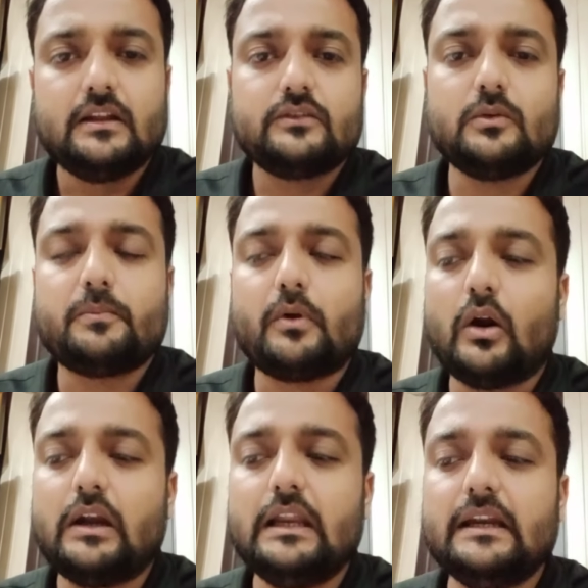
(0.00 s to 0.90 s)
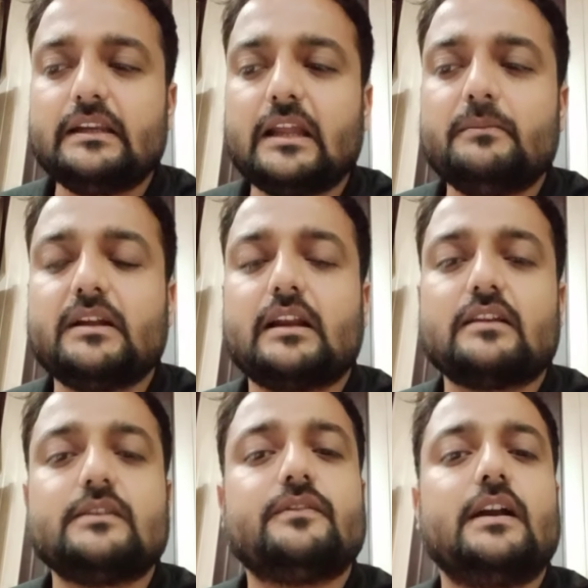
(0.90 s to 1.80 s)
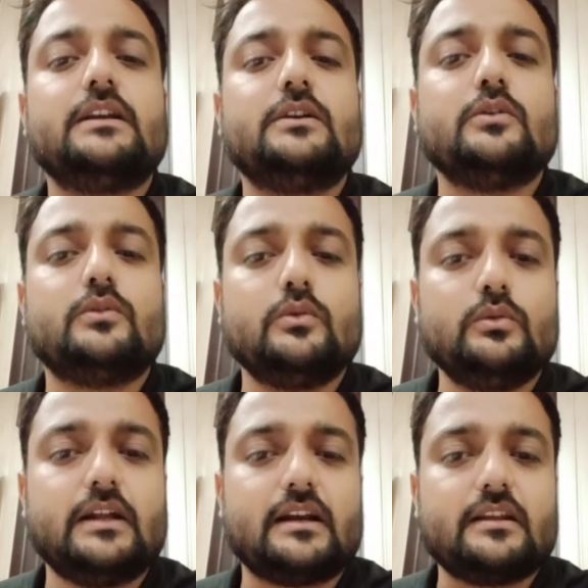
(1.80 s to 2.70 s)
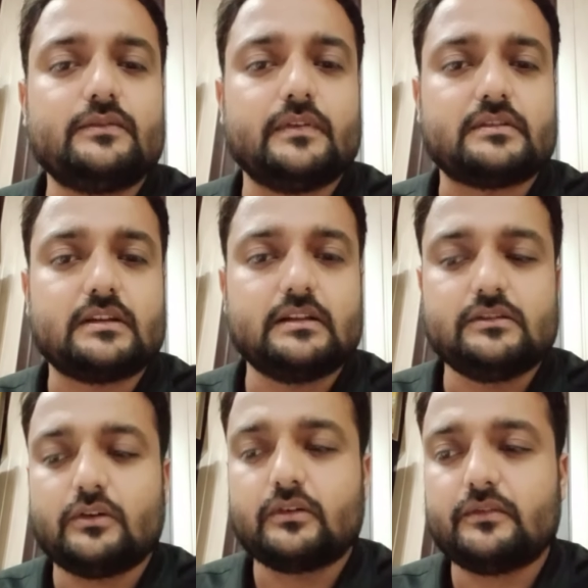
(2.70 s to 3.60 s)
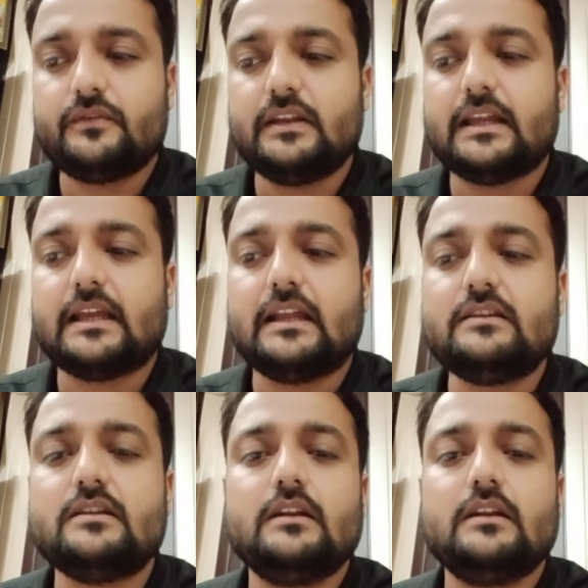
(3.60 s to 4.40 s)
So broadly it can be classified into two, that is physical geography and